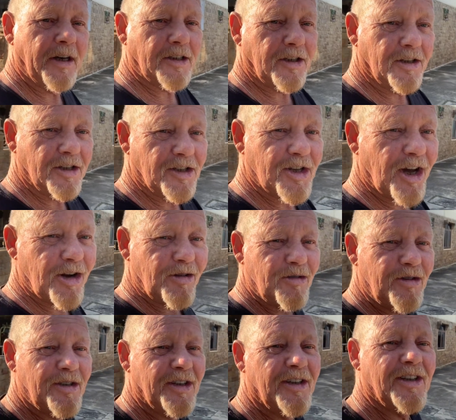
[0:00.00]
to the channel,
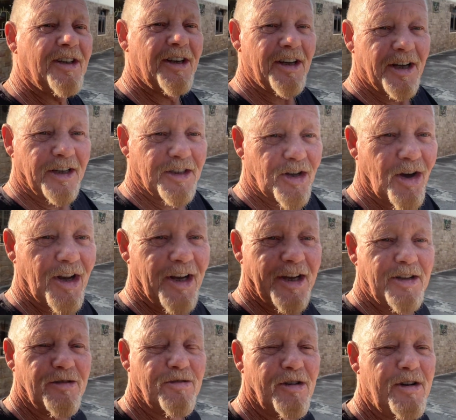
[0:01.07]

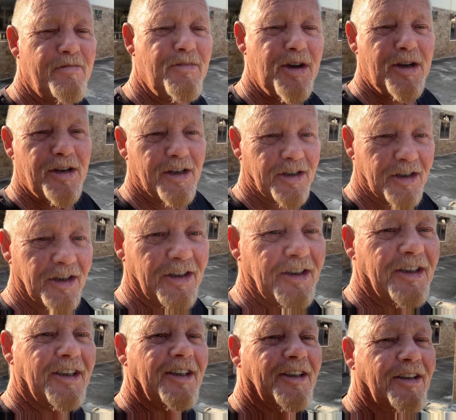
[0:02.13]
Thailand Dreaming,
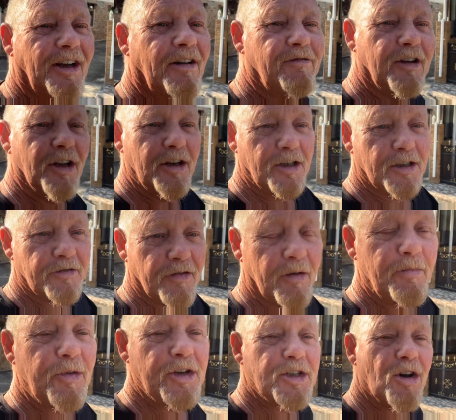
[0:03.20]
love letters
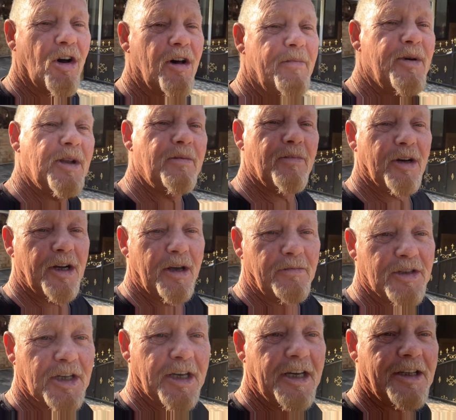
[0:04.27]
from retirement. My
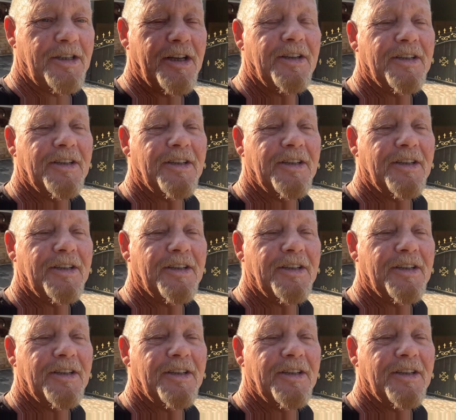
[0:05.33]
name's Ed.